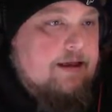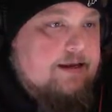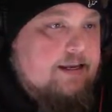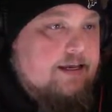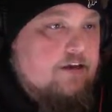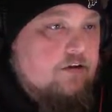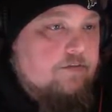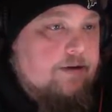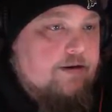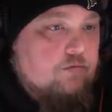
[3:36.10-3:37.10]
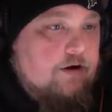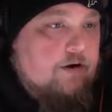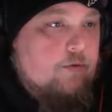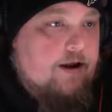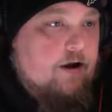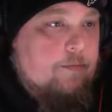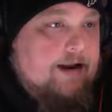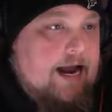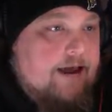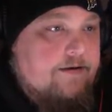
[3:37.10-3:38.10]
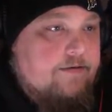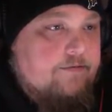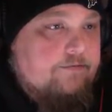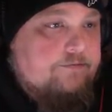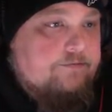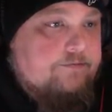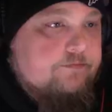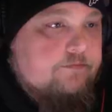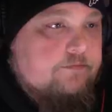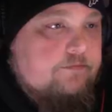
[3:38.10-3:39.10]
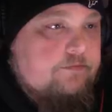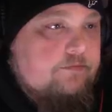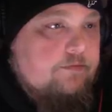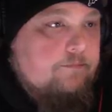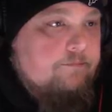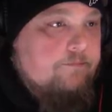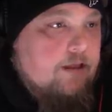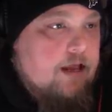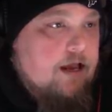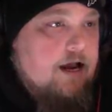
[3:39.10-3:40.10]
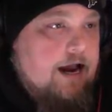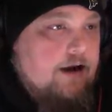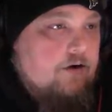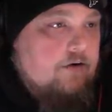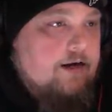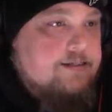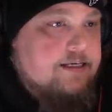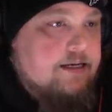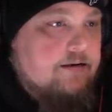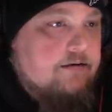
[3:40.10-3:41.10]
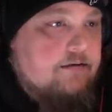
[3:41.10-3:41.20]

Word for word: getting killed by running away. Oh my god! She's trying to kill you. I know, I seen it.